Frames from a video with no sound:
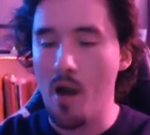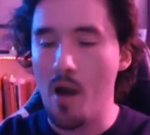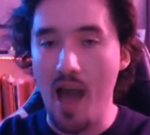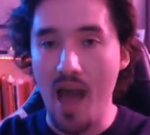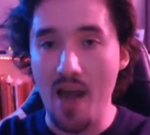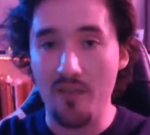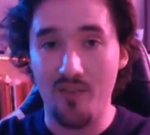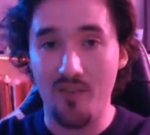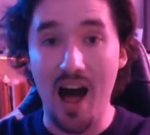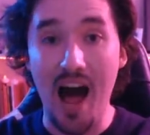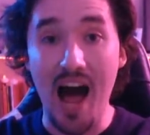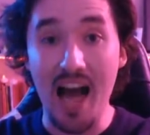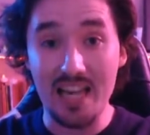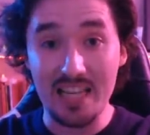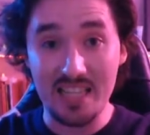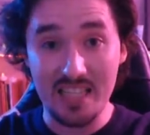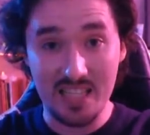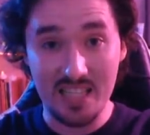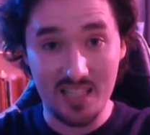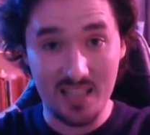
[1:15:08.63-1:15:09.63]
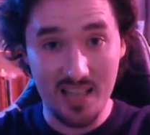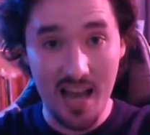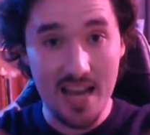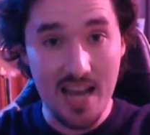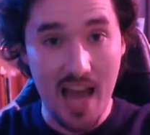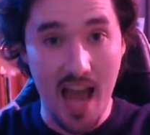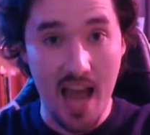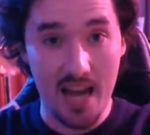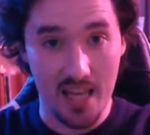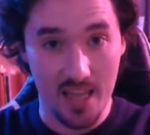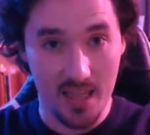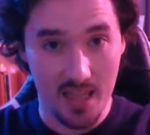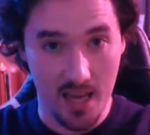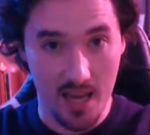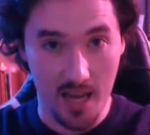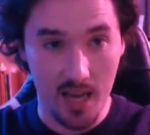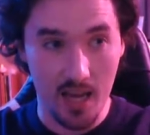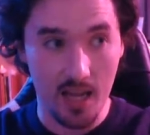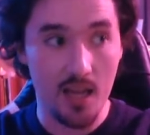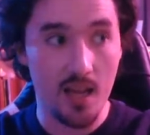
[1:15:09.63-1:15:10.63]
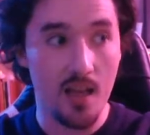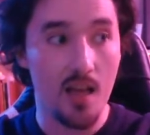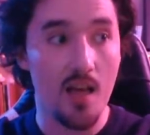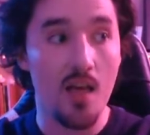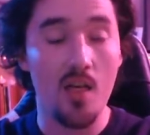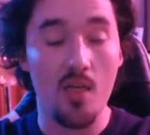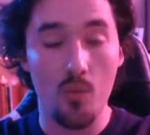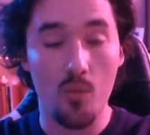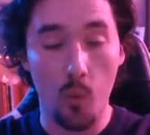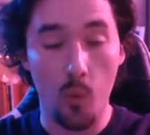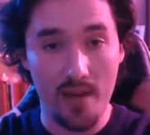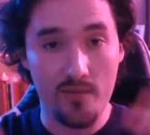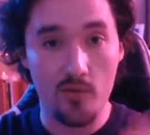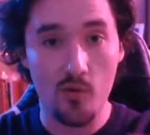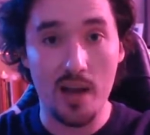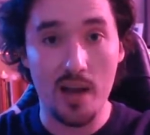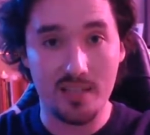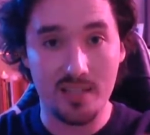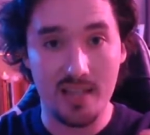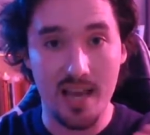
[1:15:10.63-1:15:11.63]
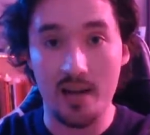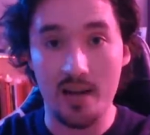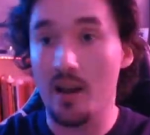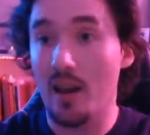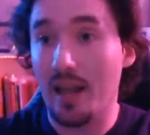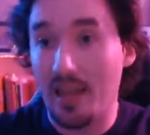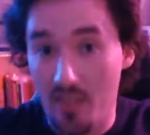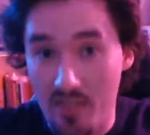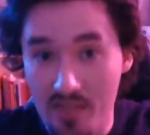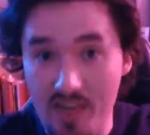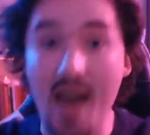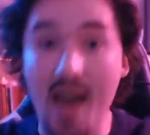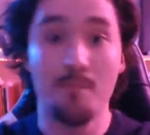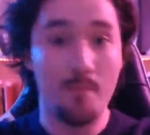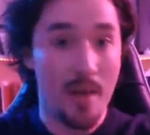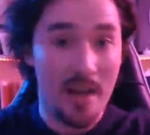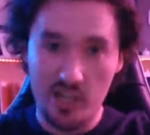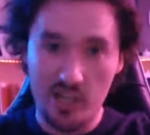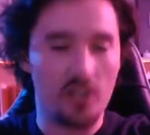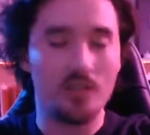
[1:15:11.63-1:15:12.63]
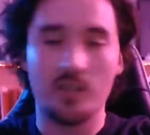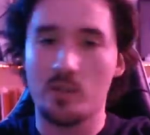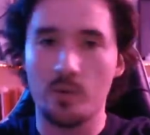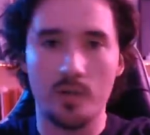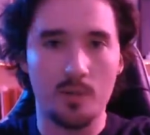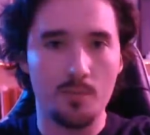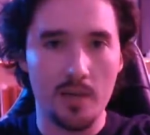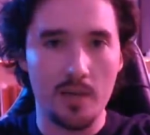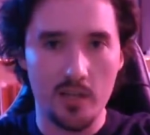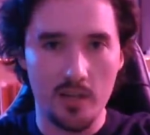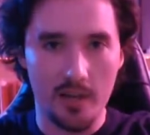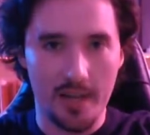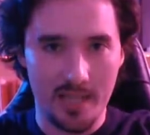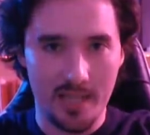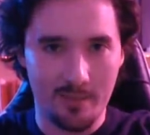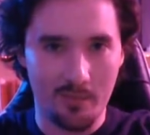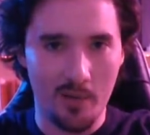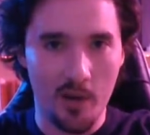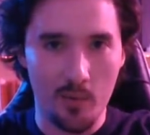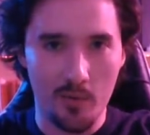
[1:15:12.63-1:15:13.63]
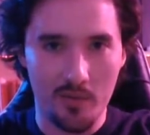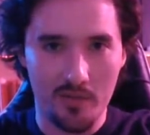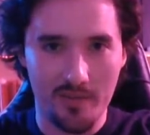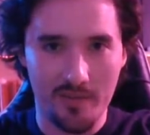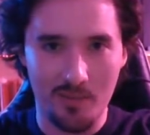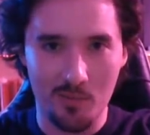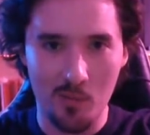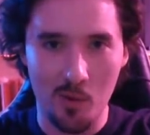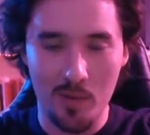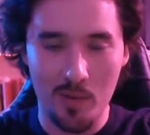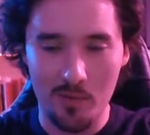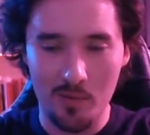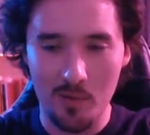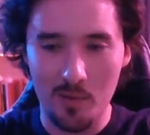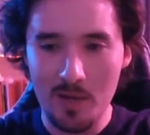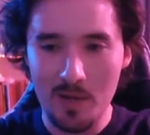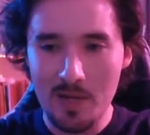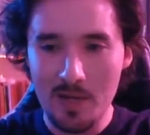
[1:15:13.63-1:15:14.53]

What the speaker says: if I said anything whatever I said, like their mentions would immediately explode with 50 more people.